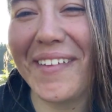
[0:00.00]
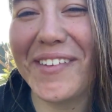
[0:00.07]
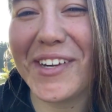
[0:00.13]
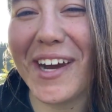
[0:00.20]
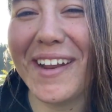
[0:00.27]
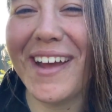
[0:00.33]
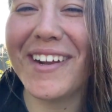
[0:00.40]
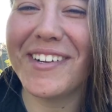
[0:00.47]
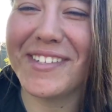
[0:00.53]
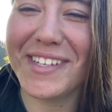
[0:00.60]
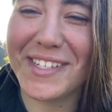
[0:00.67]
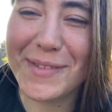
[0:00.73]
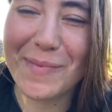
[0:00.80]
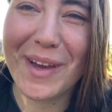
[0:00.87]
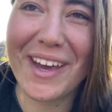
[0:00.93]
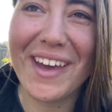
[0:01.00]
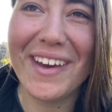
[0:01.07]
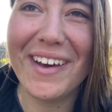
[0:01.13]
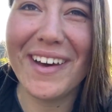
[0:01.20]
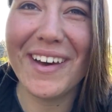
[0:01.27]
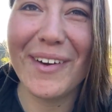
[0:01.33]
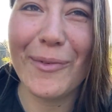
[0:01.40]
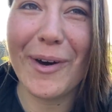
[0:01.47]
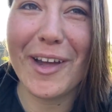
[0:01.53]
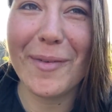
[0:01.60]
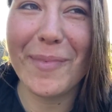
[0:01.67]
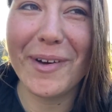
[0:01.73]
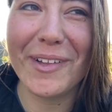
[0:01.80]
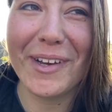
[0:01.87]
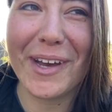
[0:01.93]
John Anderson's my water
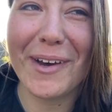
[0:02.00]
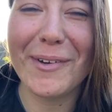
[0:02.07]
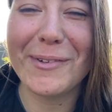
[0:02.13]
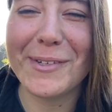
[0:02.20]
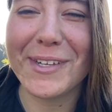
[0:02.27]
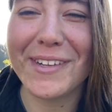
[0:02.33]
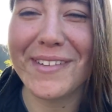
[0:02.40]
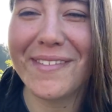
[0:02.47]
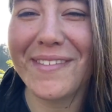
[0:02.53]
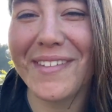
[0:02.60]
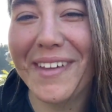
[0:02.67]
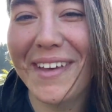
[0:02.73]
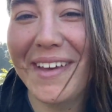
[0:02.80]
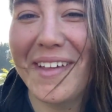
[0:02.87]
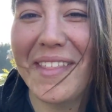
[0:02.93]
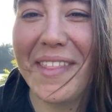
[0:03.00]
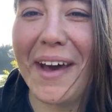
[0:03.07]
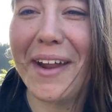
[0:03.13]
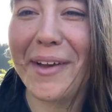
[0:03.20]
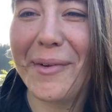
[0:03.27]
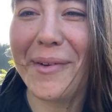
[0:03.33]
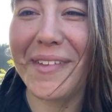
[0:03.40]
polo coach, and thought